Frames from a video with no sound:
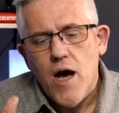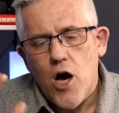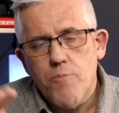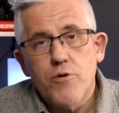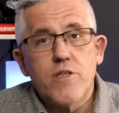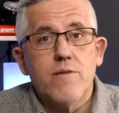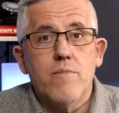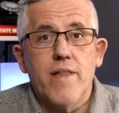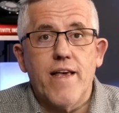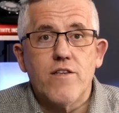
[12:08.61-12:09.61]
I'll put
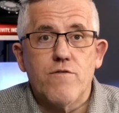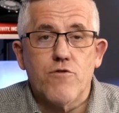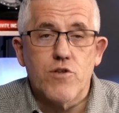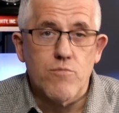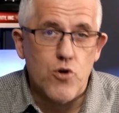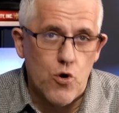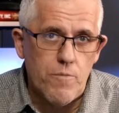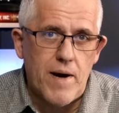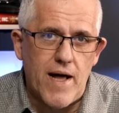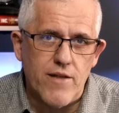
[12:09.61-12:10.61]
some links for some
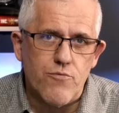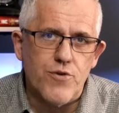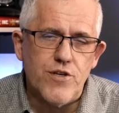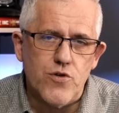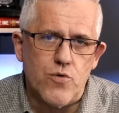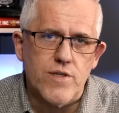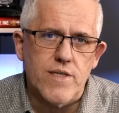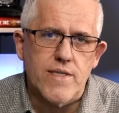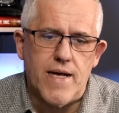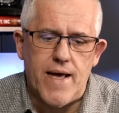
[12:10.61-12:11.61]
Copilot
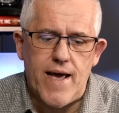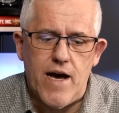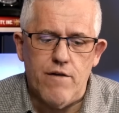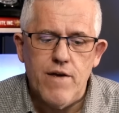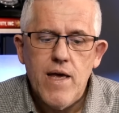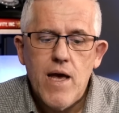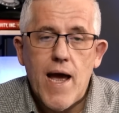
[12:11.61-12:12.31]
resources that I have,